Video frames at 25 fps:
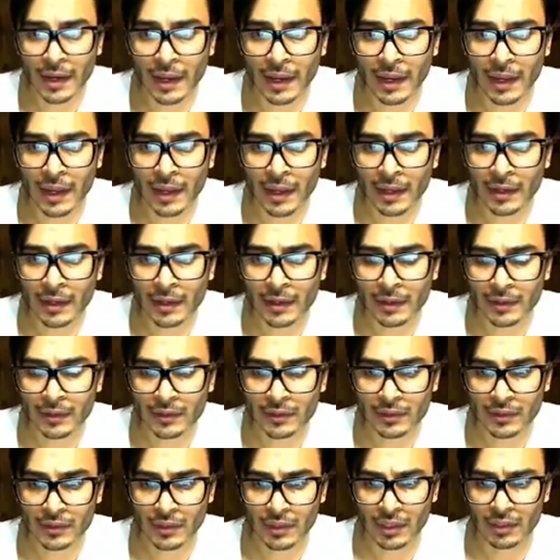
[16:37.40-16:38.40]
and
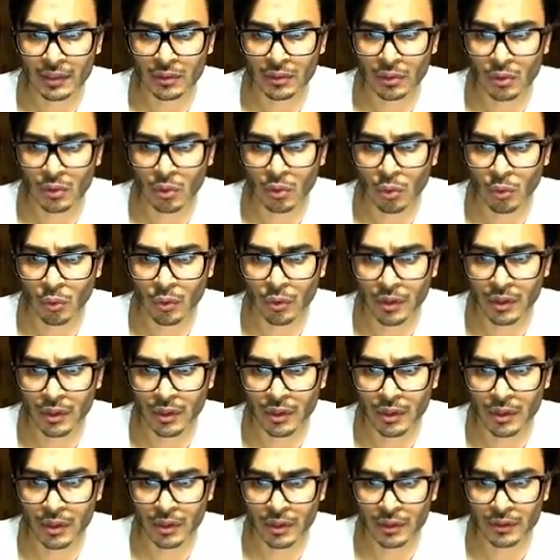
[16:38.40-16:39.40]
state the
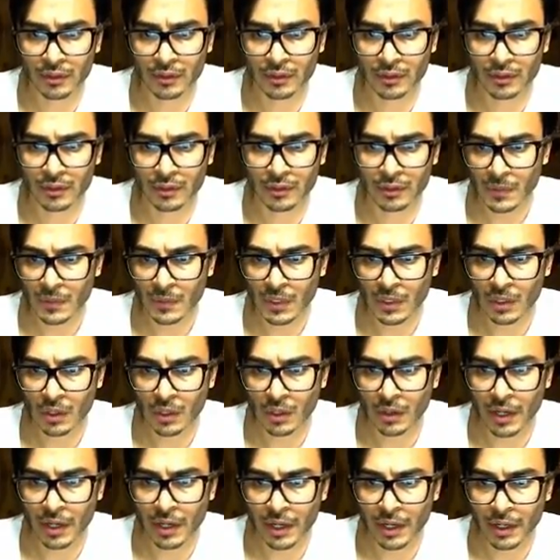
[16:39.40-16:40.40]
coordinates.
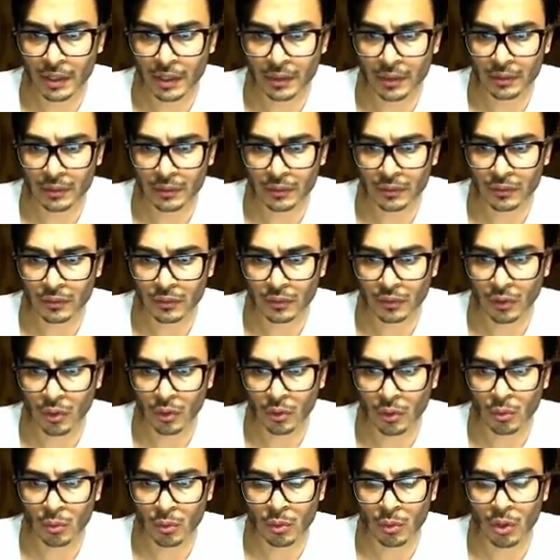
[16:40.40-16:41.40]
All right.
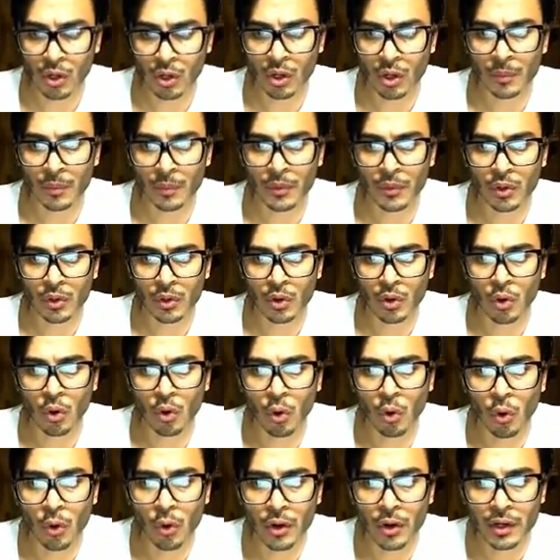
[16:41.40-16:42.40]
So the
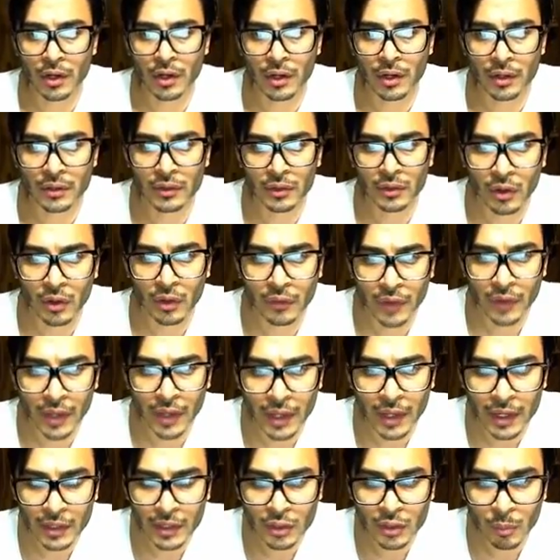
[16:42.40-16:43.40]
coordinates of
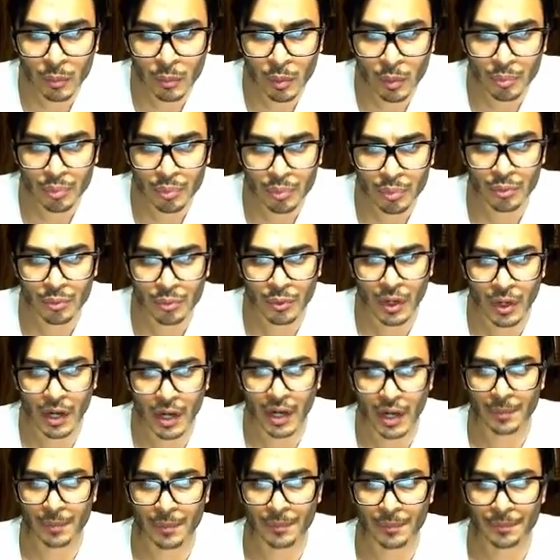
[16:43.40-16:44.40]
A double
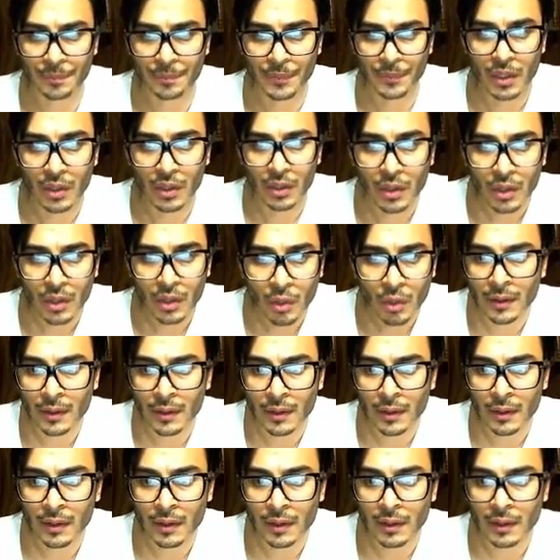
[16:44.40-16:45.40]
prime,
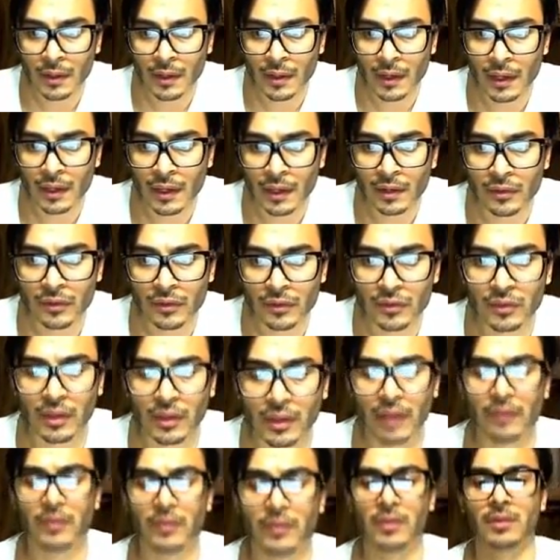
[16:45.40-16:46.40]

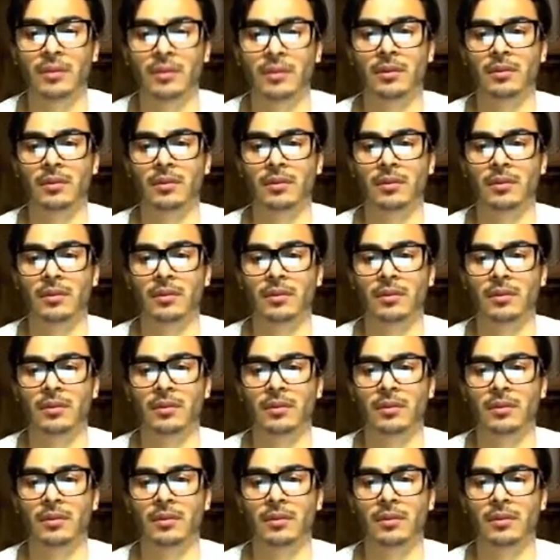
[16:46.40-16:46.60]
-7.